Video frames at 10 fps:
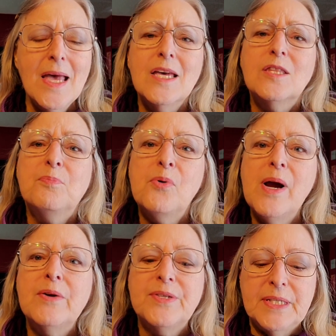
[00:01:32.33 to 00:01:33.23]
The
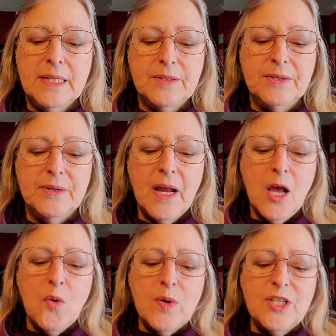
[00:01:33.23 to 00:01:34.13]
Prayer Center,
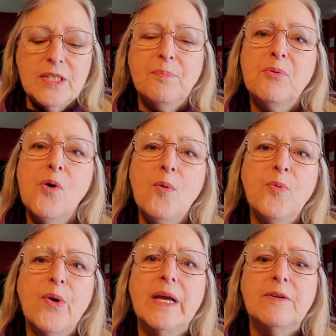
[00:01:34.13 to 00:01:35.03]
which is
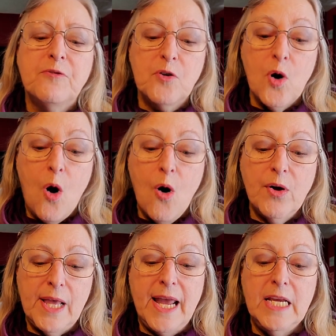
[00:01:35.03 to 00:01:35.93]
appropriate for
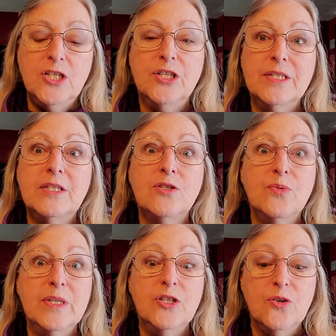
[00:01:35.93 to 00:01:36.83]
all ages to
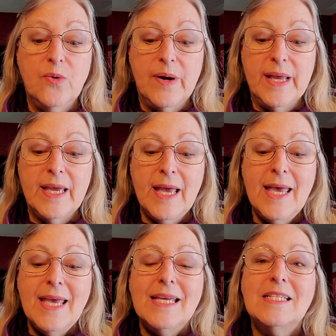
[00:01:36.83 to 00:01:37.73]
enjoy,
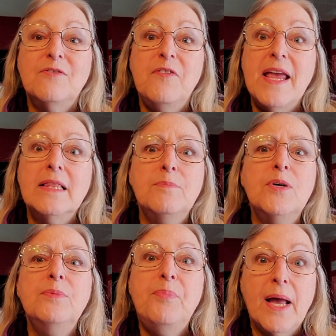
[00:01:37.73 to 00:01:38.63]
is
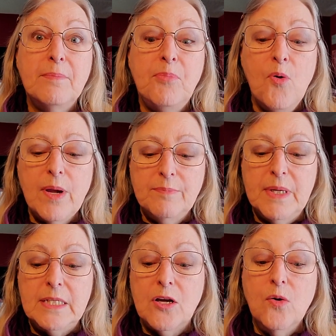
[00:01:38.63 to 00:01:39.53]
available by
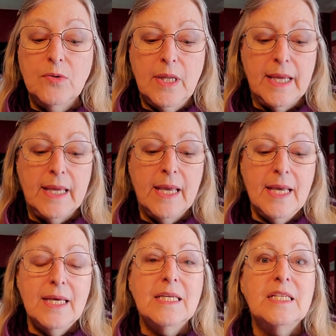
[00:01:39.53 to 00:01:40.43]
appointment only
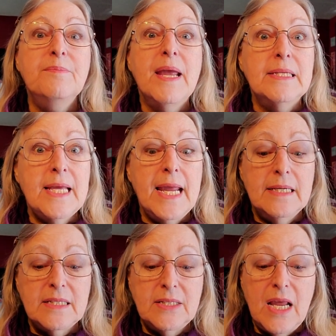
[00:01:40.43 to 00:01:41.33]
to maintain
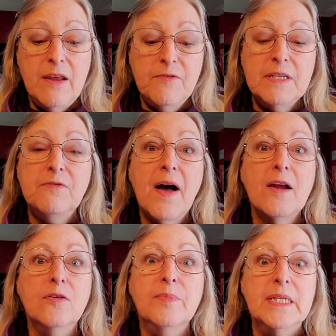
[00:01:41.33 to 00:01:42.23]
a safe
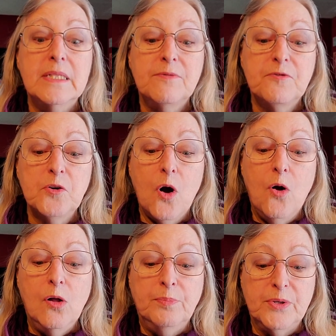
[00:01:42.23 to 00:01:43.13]
environment for
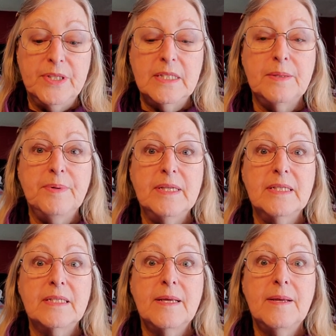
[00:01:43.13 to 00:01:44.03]
all participants.